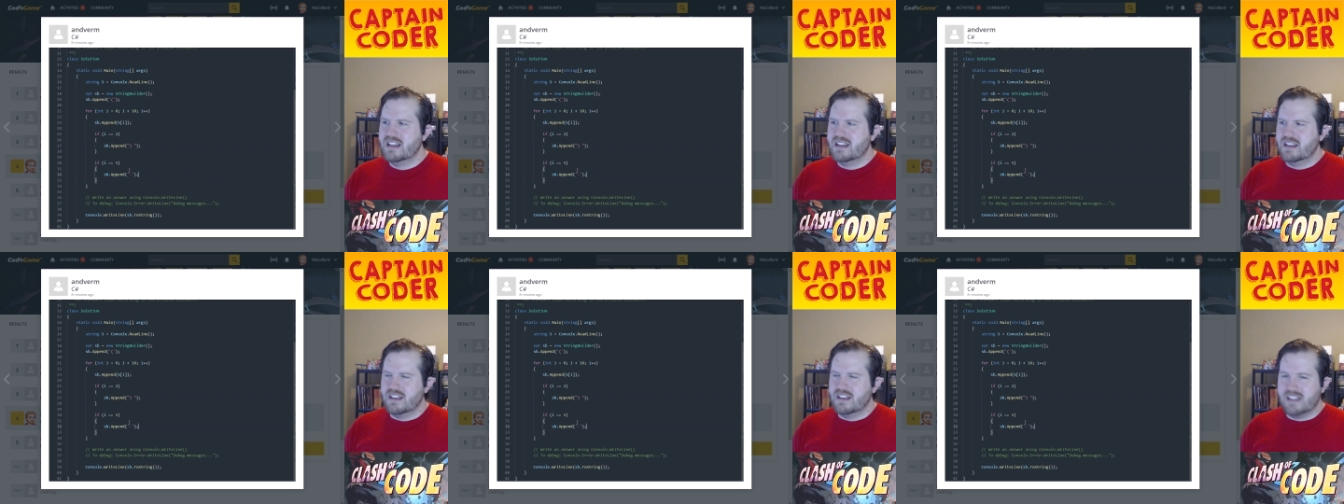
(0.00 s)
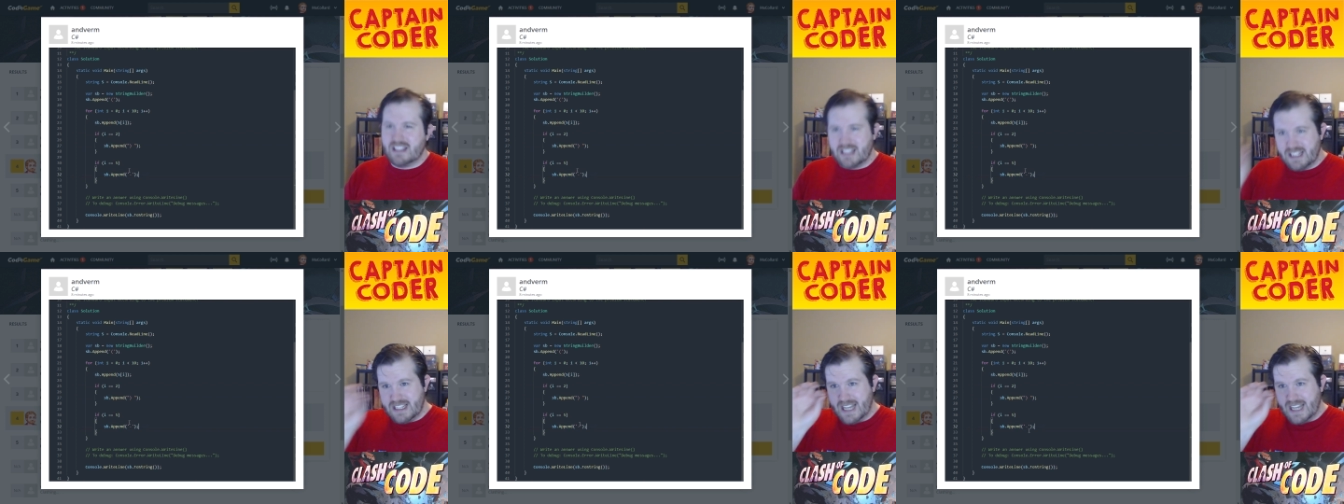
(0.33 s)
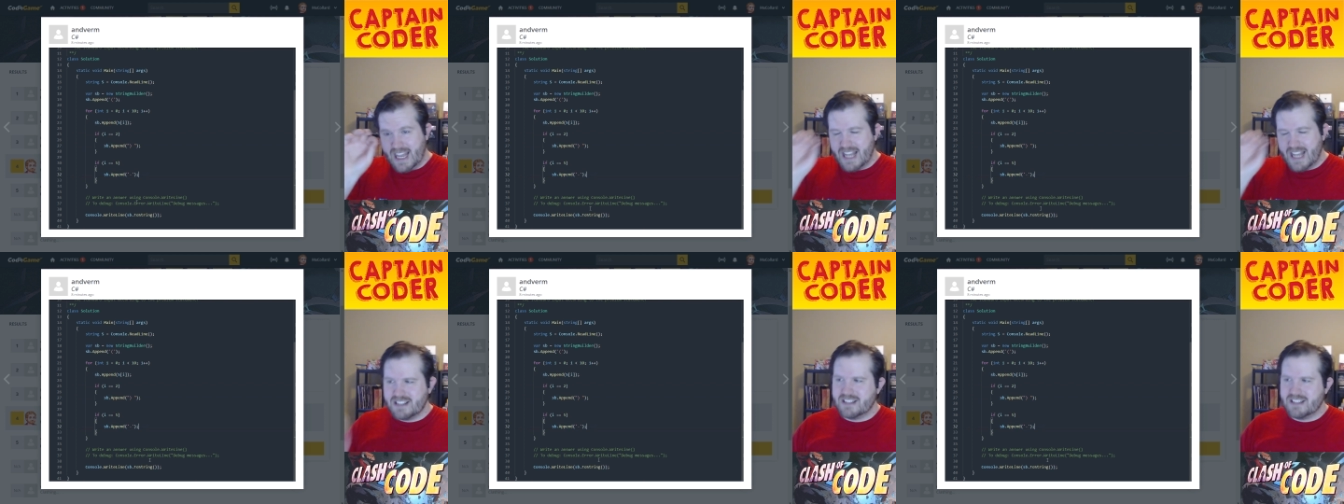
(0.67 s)
the
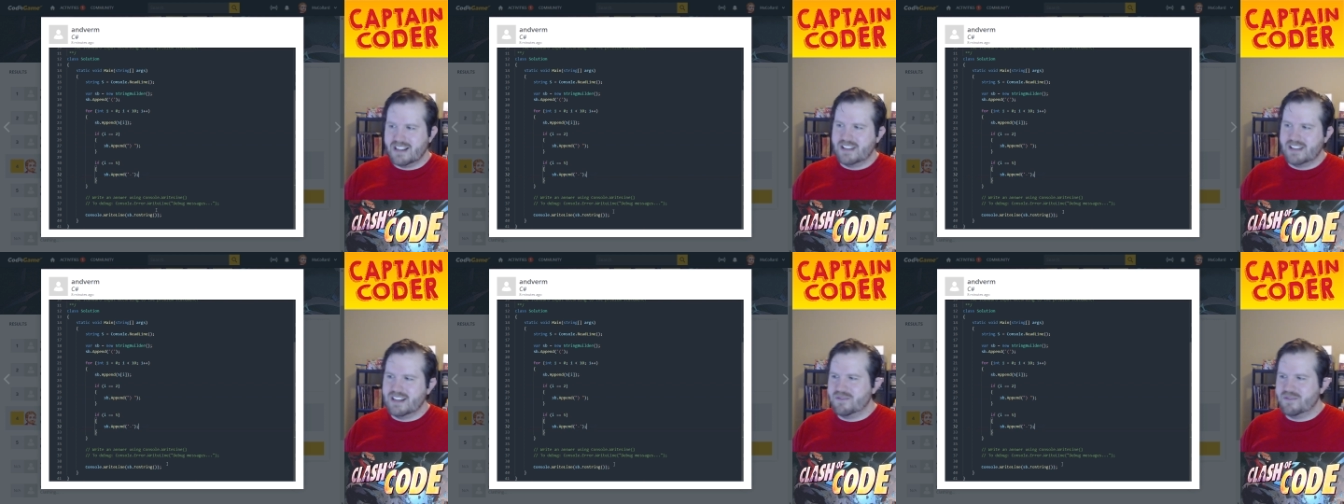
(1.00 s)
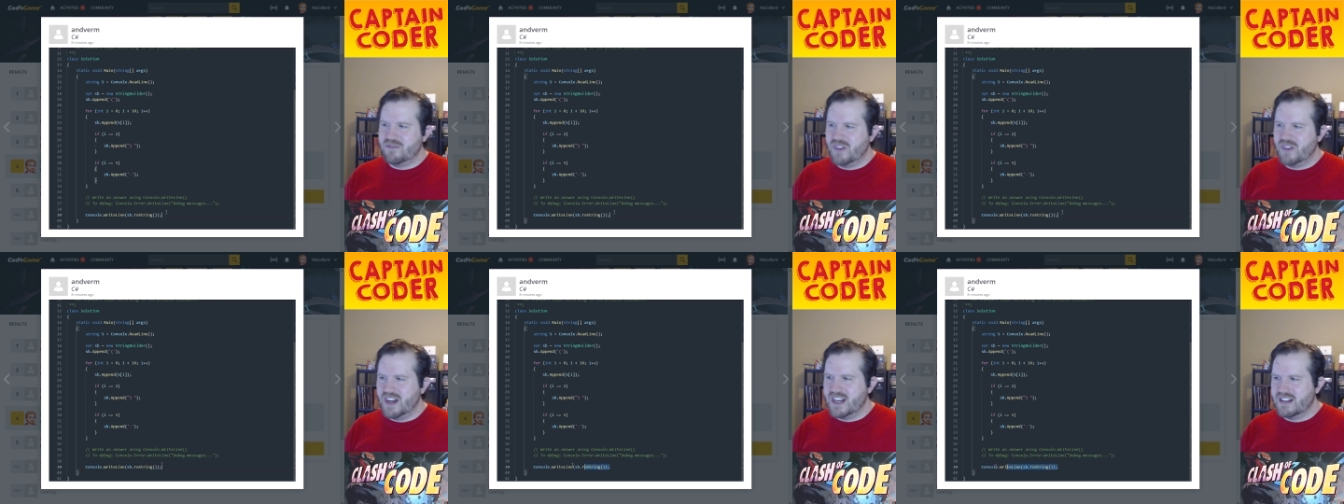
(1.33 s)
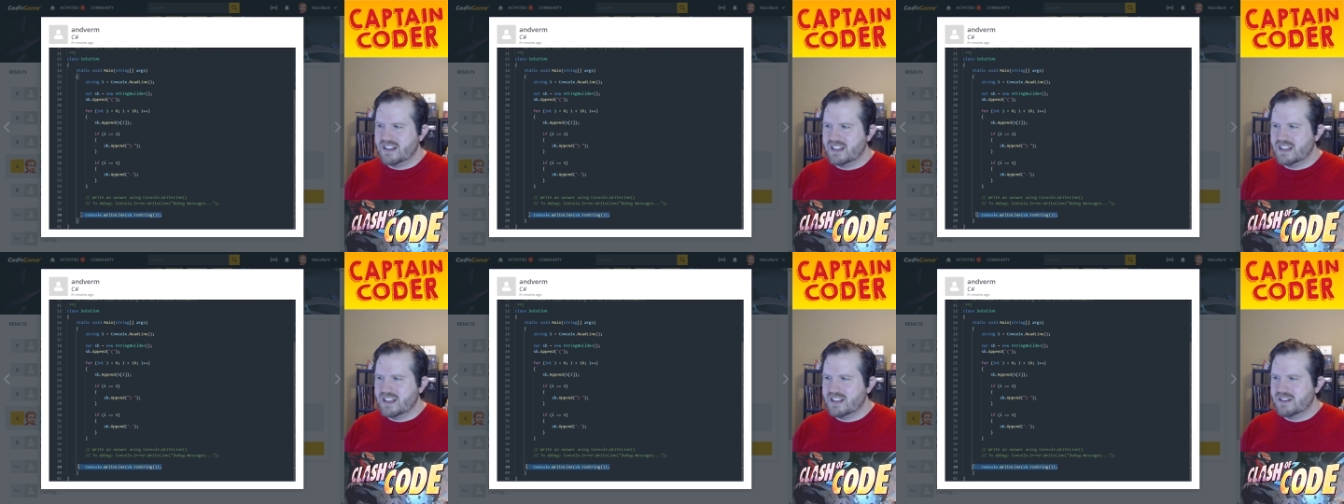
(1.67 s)
dash, and then
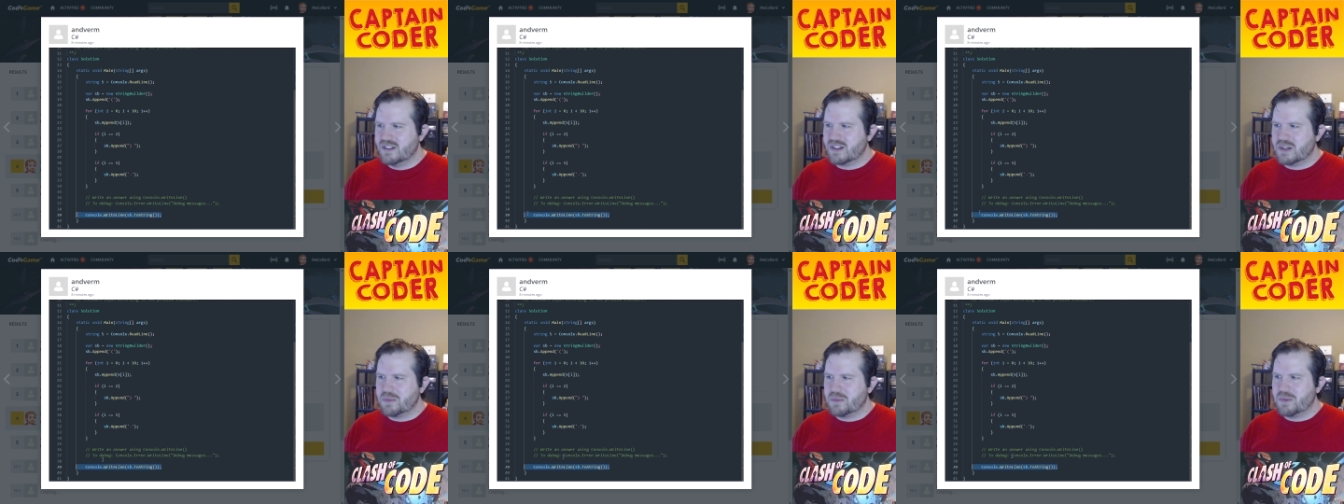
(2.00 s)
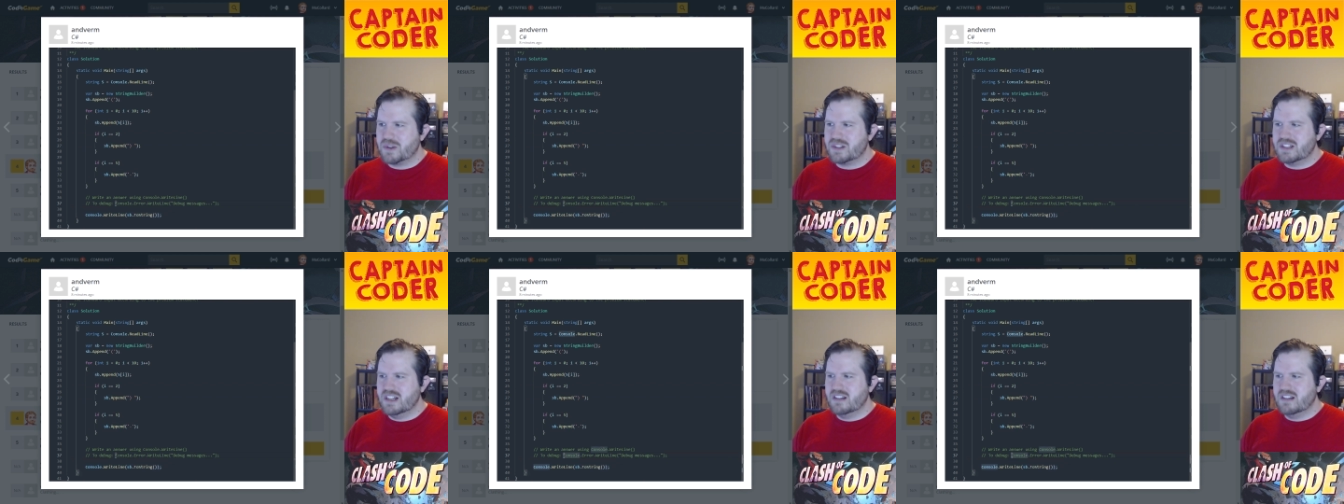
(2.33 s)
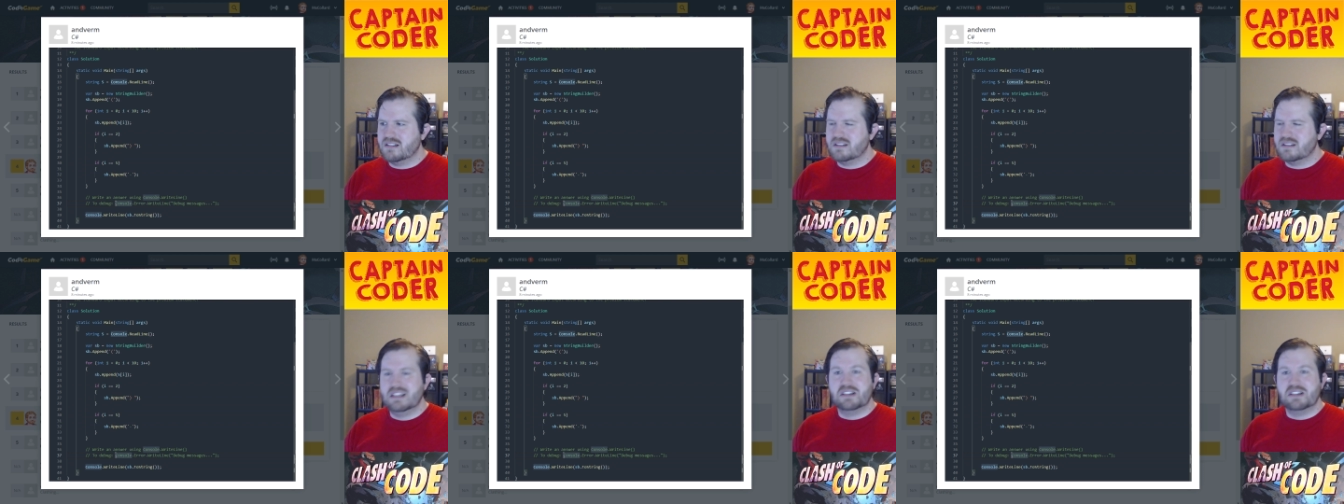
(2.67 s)
finally they're going to print it out.